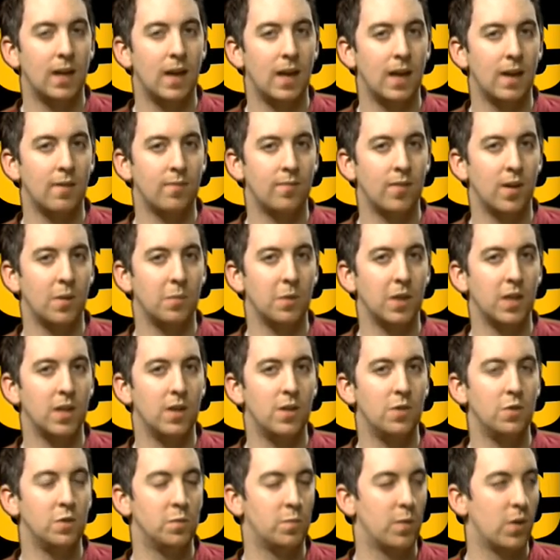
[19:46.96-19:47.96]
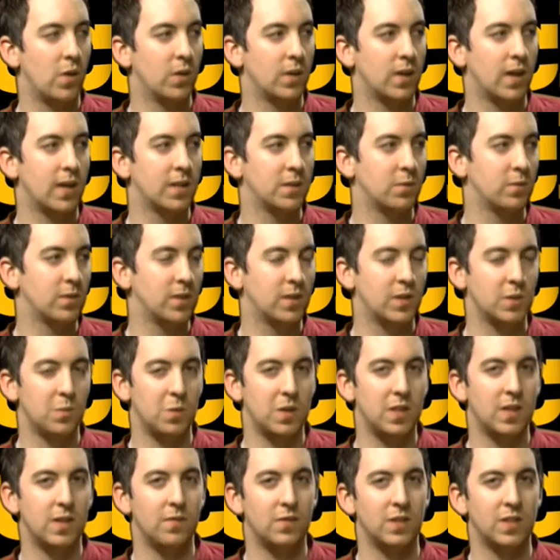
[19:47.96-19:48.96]
following a news broadcast where
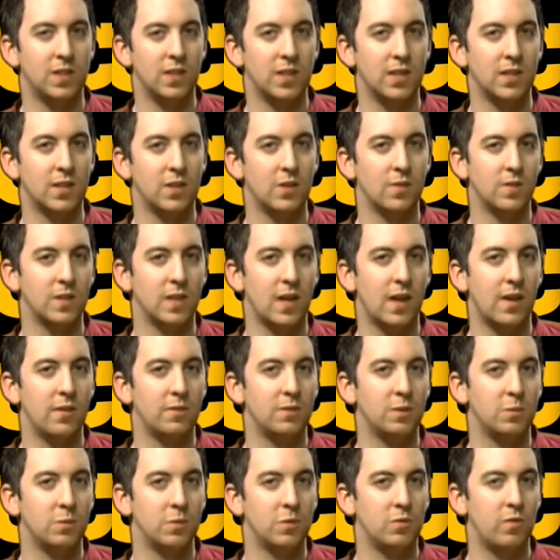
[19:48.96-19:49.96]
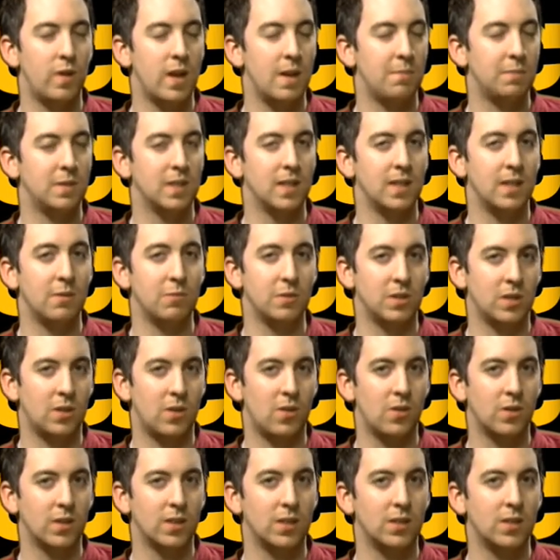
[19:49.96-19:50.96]
someone in the vicinity of his house was raped, and he was
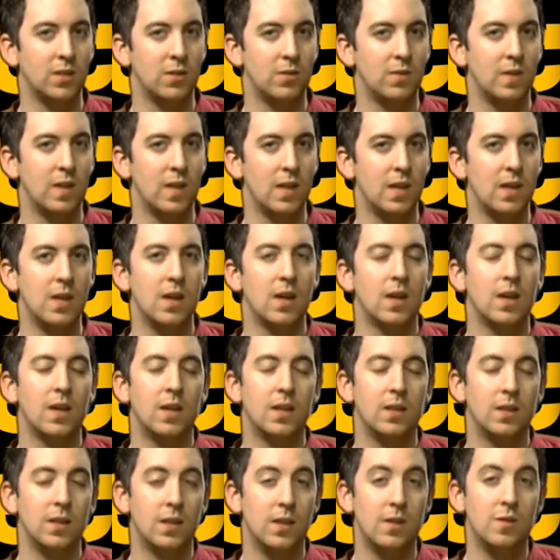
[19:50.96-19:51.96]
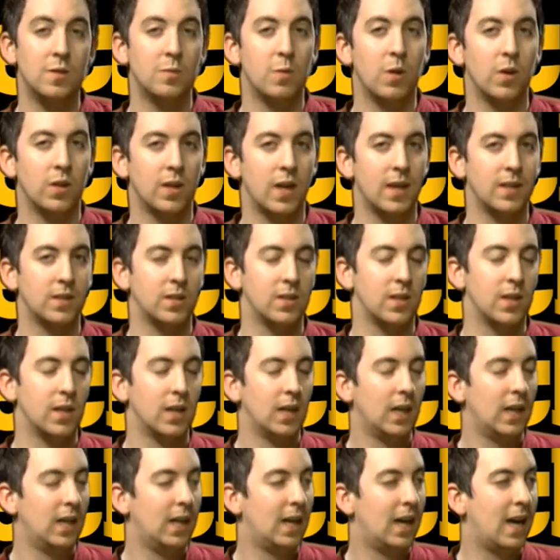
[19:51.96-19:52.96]
talking to the news broadcaster,
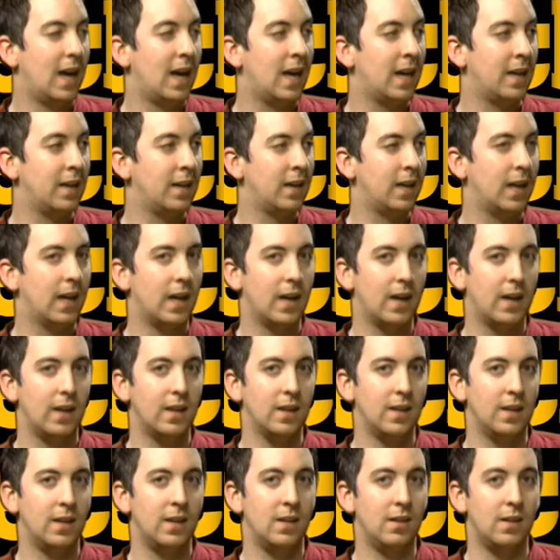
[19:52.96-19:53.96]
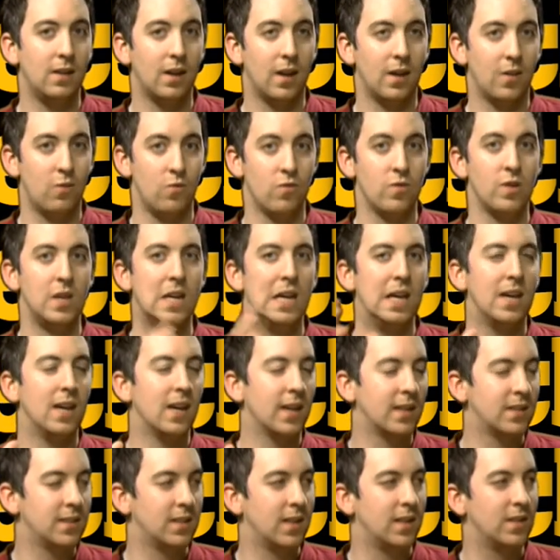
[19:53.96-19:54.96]
and he got really
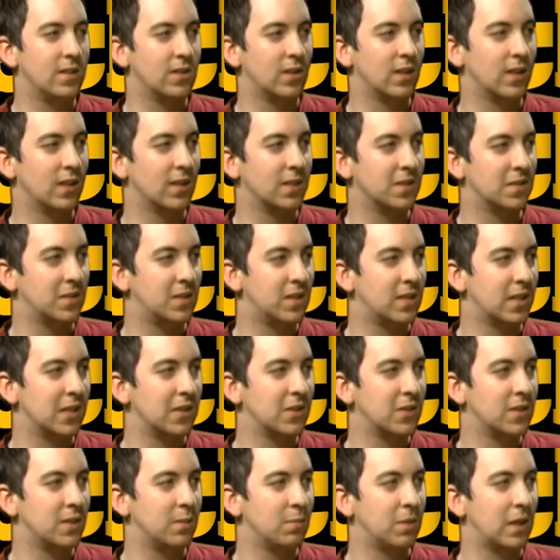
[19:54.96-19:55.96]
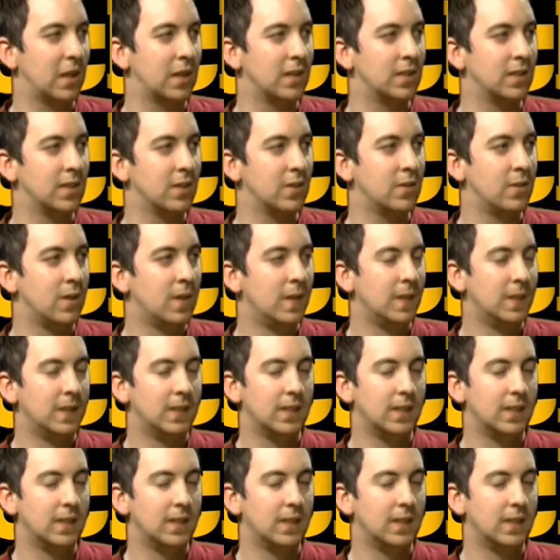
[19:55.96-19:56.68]
eccentric, kind of stereotypically so,